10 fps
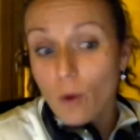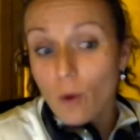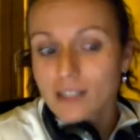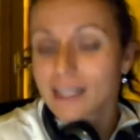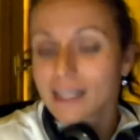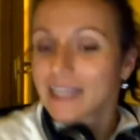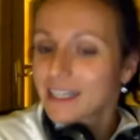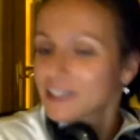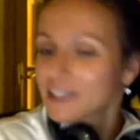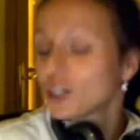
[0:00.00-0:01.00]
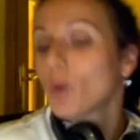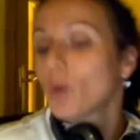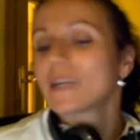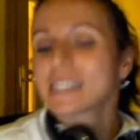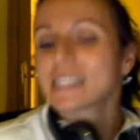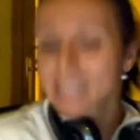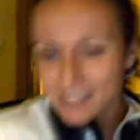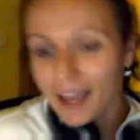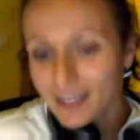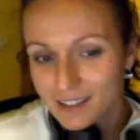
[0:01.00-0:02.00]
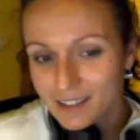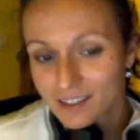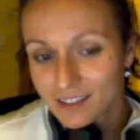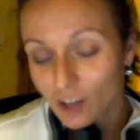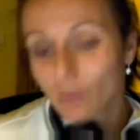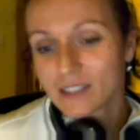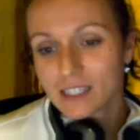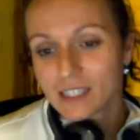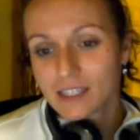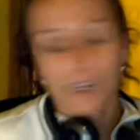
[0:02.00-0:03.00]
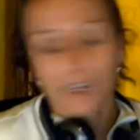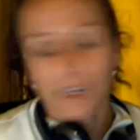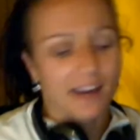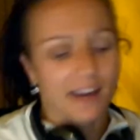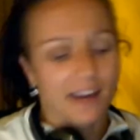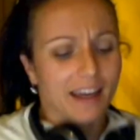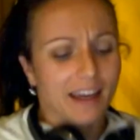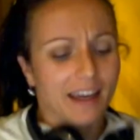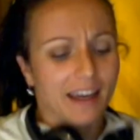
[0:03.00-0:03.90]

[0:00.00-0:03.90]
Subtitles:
But of course, no one sees that. No one sees that. Yeah.